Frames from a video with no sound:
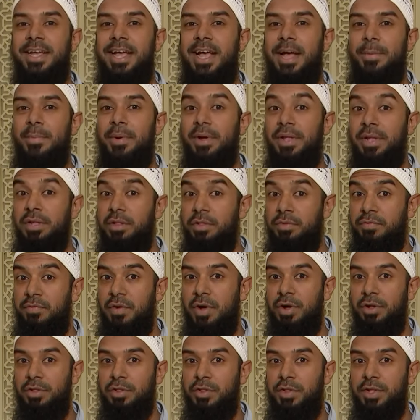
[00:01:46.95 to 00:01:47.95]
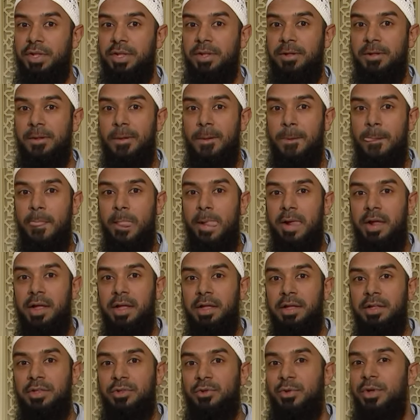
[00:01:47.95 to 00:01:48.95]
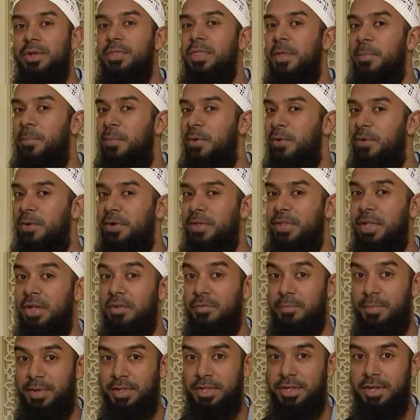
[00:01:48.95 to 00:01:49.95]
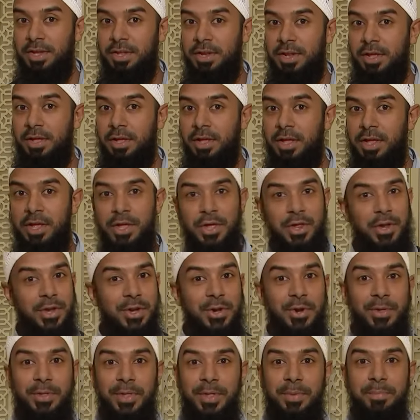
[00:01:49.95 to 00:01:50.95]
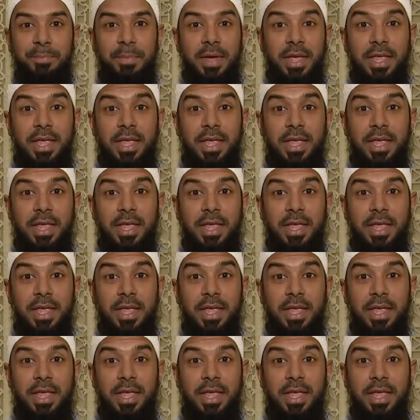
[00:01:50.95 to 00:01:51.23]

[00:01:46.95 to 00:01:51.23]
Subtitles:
about its fasting during the period of Medina, not in